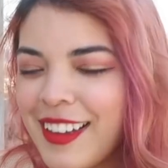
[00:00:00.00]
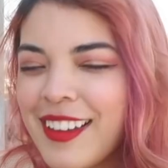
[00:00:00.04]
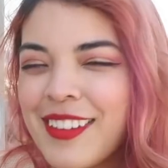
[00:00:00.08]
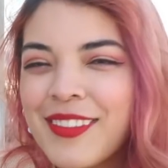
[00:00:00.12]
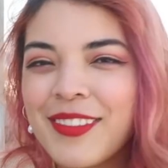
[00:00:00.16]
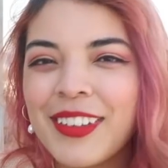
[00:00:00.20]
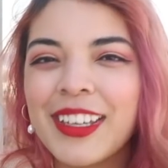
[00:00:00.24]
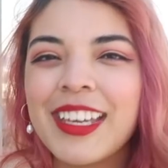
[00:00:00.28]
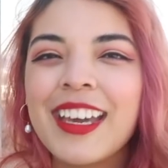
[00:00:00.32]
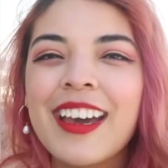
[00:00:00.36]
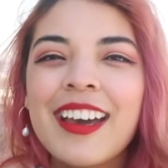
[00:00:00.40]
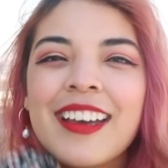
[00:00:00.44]
Oh
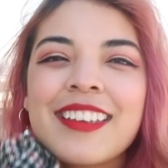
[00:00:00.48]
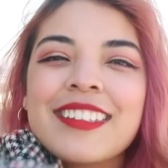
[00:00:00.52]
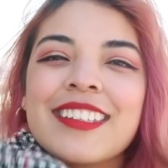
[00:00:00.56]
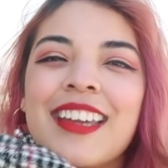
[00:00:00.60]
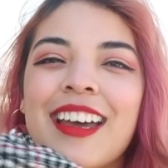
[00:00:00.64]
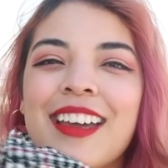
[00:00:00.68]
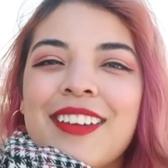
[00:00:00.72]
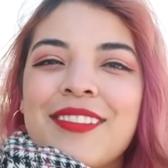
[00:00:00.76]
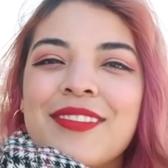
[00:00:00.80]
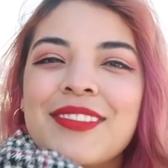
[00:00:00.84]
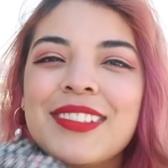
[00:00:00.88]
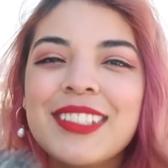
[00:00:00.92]
my gosh,
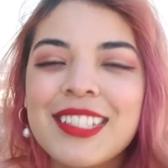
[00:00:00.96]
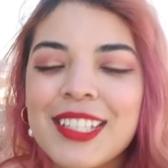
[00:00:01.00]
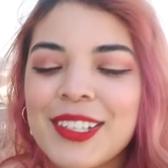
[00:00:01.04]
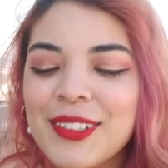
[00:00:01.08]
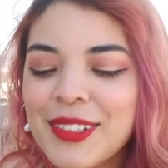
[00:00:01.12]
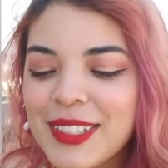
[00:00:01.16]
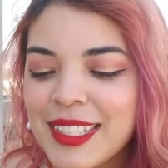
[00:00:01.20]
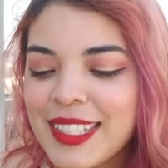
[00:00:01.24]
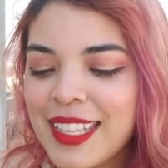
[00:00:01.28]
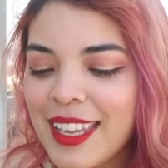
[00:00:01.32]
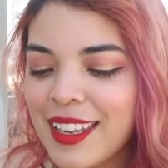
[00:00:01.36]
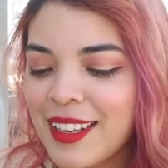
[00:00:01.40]
I'm so
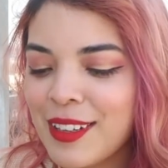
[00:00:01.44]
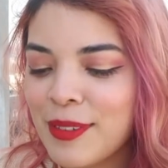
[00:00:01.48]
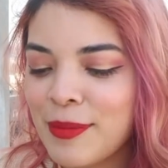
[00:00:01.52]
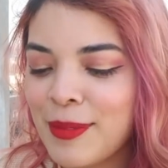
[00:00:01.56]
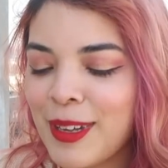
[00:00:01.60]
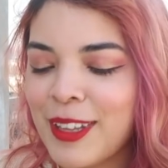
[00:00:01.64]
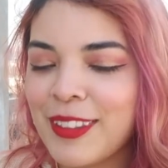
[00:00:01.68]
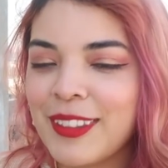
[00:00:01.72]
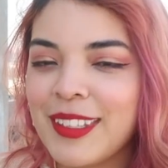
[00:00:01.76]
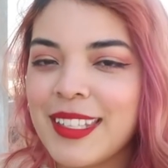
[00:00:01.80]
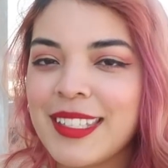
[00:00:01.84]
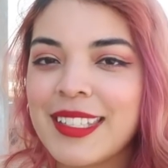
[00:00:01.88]
excited
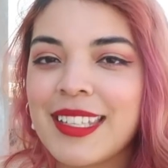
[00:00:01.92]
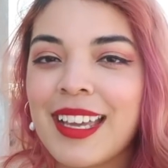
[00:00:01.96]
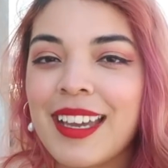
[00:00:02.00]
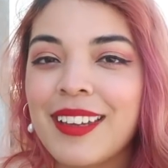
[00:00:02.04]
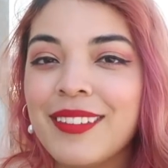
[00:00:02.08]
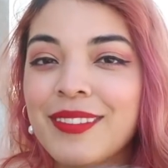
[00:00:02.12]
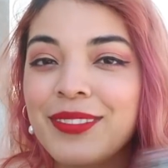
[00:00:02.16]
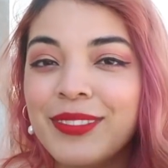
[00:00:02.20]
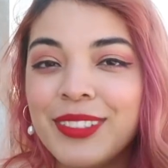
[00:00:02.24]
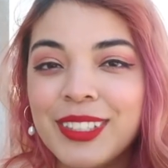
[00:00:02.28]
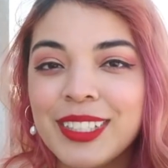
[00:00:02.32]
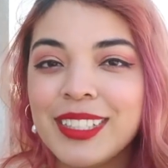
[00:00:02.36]
about these. I
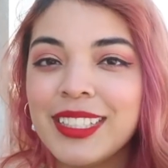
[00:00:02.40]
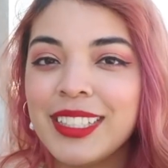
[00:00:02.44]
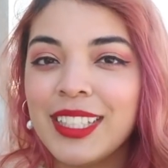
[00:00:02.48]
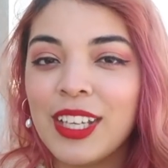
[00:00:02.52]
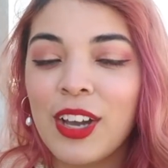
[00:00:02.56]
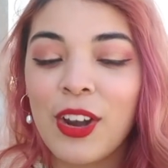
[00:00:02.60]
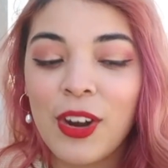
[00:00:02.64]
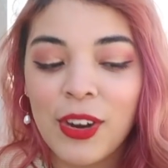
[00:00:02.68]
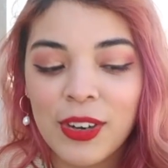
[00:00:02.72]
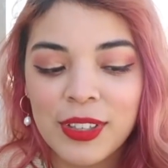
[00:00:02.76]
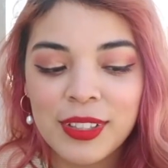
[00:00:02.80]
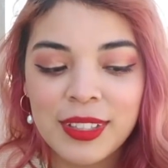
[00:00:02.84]
really
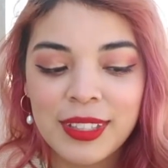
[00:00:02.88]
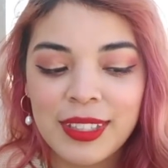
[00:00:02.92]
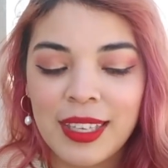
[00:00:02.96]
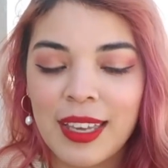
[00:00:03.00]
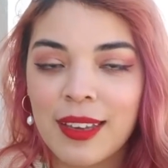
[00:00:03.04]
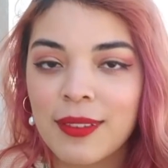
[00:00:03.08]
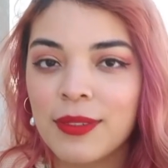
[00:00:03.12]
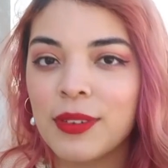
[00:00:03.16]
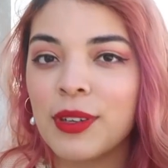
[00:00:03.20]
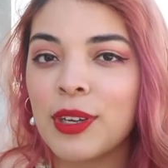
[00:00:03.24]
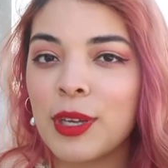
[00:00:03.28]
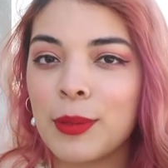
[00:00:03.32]
hardly
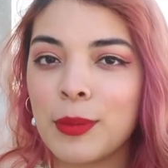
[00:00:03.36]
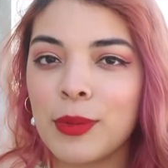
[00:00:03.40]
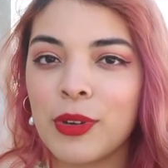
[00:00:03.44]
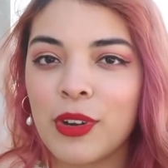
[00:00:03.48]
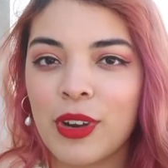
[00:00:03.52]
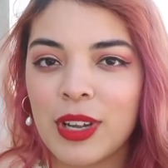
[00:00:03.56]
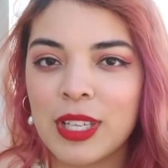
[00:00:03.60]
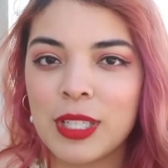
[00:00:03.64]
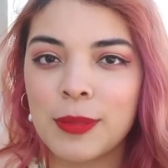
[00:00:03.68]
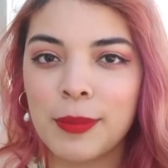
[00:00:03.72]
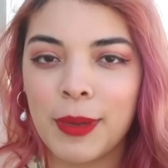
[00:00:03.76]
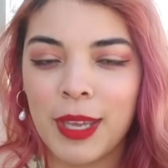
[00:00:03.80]
ever come
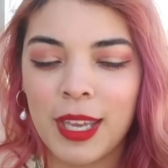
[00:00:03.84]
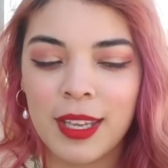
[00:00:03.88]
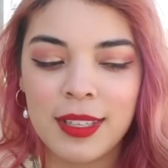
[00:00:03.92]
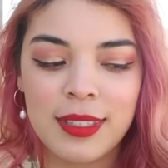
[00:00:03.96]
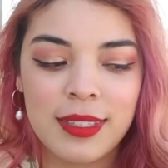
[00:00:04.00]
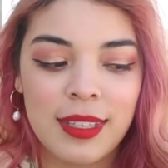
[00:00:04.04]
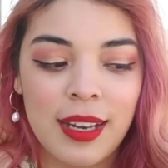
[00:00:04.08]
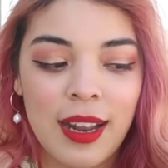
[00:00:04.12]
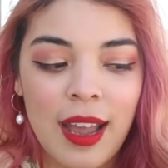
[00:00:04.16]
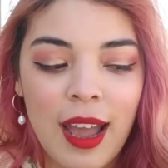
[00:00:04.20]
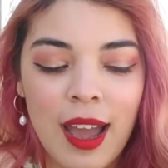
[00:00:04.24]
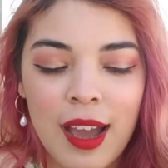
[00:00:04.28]
across
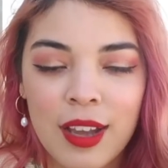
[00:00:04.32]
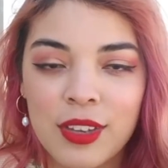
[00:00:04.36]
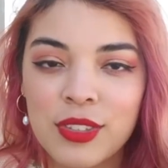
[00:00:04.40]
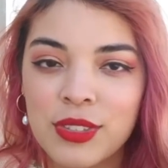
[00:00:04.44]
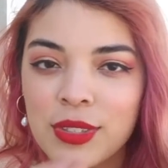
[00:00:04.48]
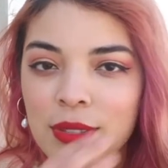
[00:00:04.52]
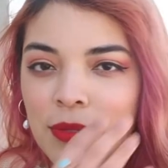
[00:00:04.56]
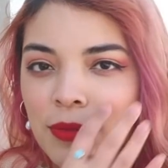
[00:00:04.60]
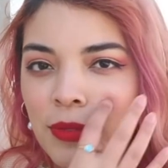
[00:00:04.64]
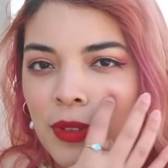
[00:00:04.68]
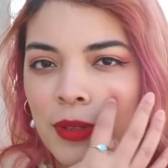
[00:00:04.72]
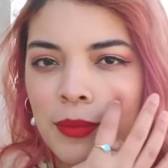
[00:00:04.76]
pants that
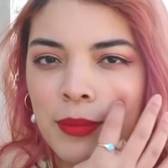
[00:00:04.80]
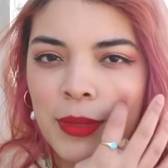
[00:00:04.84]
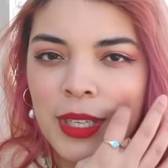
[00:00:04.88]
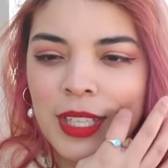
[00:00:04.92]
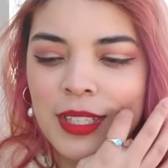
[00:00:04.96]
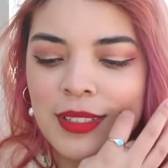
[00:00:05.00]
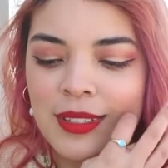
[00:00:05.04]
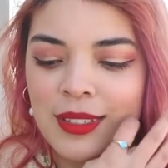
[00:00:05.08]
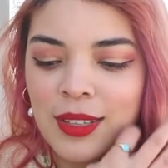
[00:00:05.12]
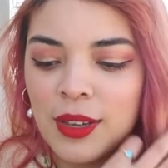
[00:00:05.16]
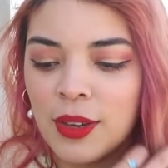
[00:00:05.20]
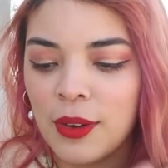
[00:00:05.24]
actually fit
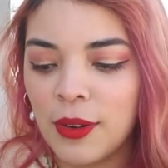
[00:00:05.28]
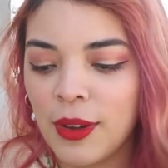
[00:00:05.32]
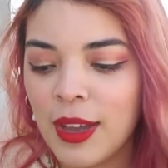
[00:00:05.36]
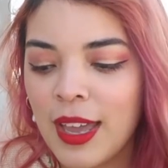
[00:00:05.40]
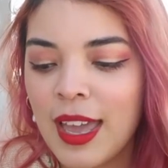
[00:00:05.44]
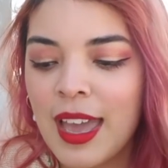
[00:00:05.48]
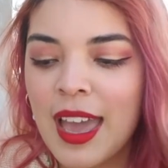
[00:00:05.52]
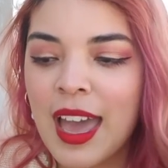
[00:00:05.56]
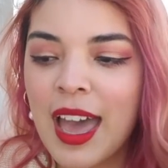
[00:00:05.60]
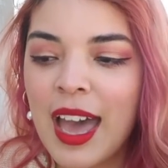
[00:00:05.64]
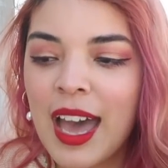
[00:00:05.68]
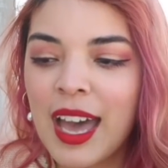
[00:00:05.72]
me, so
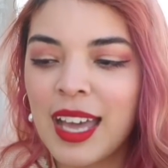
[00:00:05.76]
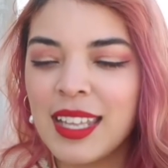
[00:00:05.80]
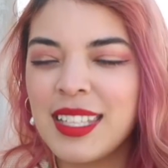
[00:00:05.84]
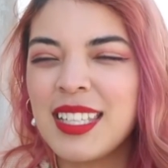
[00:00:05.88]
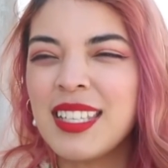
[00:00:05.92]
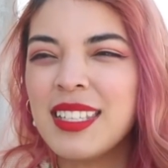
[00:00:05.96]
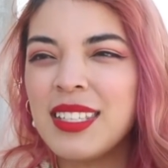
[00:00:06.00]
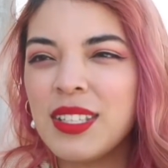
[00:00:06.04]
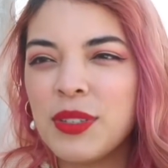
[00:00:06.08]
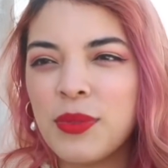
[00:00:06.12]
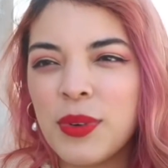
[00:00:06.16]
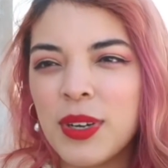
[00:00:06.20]
I
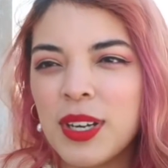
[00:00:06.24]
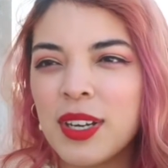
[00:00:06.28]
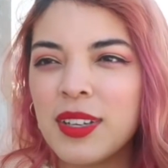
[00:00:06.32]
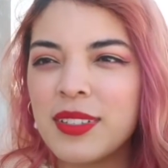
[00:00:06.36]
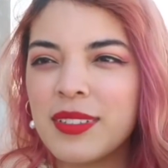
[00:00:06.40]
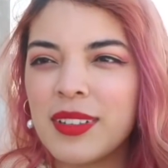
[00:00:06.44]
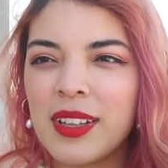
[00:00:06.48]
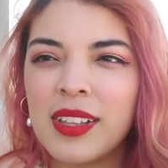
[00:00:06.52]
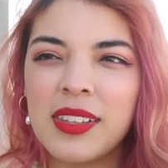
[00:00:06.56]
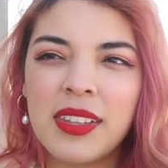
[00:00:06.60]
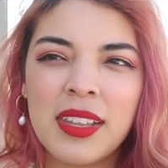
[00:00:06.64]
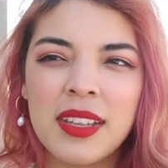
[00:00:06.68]
tend to wear
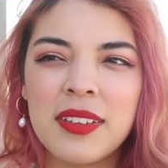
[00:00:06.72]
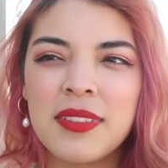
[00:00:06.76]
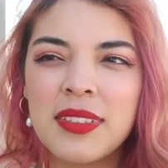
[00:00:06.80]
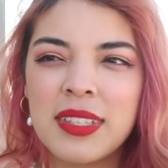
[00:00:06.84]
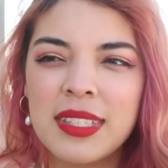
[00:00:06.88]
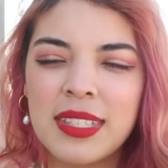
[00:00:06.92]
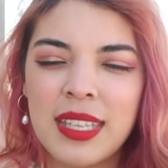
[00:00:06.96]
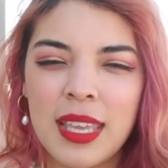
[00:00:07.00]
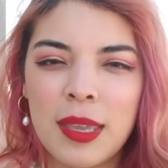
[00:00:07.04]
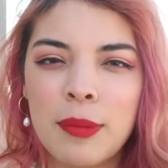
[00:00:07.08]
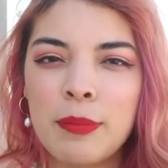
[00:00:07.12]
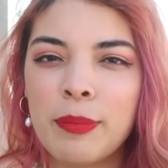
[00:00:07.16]
a lot of the
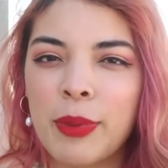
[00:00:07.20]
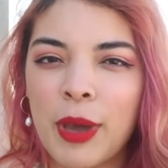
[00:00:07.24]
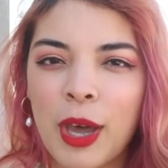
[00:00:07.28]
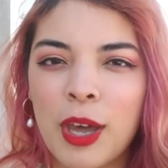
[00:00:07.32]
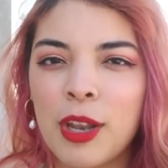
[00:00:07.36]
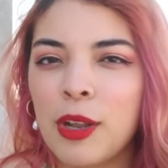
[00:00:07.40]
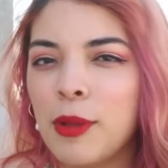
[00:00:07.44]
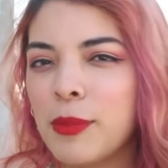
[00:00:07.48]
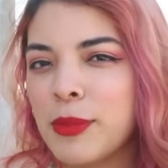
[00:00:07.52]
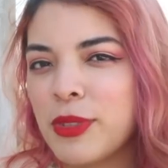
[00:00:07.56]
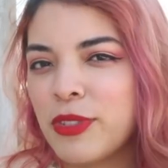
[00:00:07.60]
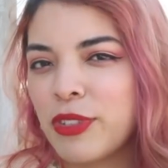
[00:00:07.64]
same
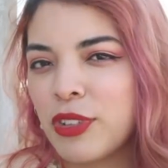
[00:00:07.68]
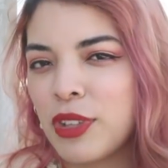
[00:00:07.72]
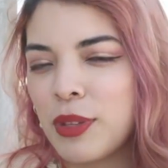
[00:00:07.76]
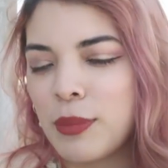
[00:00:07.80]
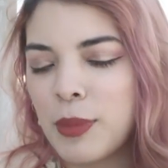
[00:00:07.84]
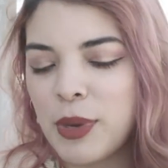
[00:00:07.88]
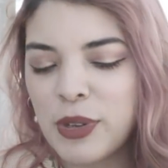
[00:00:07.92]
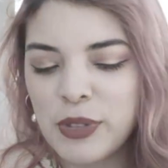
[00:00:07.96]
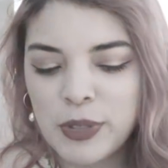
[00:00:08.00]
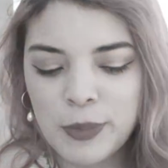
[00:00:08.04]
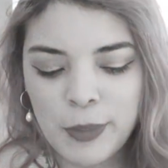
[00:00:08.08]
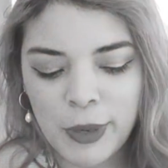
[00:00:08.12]
bottoms for the
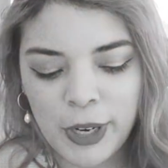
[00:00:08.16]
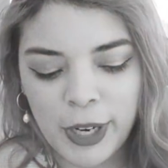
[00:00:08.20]
most